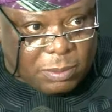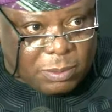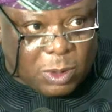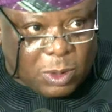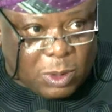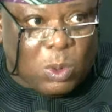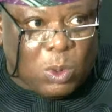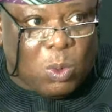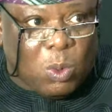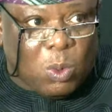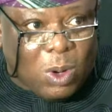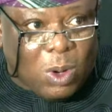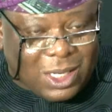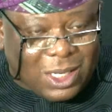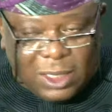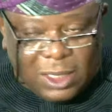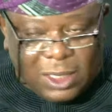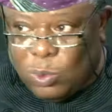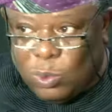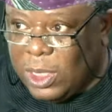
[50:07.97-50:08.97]
but we're
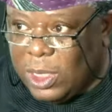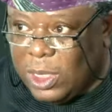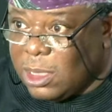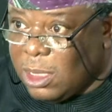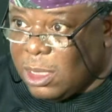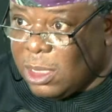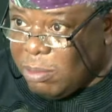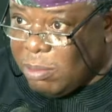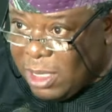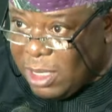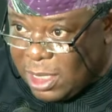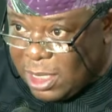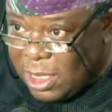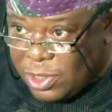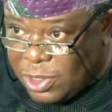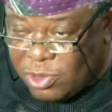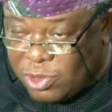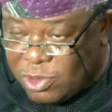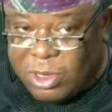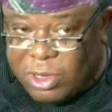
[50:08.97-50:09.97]
working with the
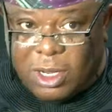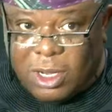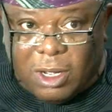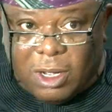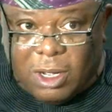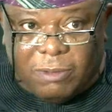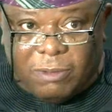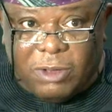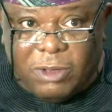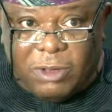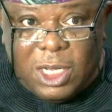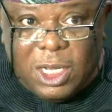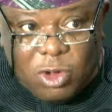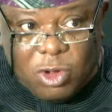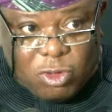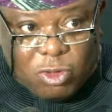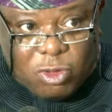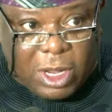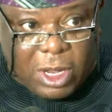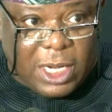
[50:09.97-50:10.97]
Ministry of
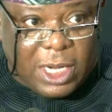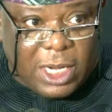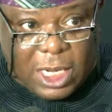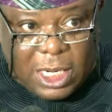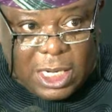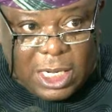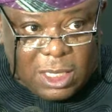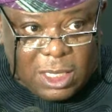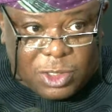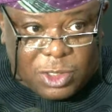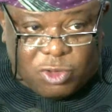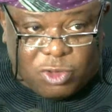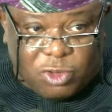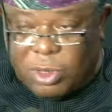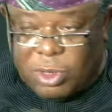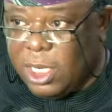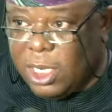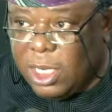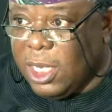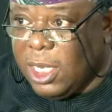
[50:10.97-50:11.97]
Trade,
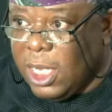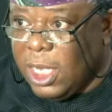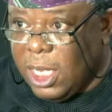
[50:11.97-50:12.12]
Industry,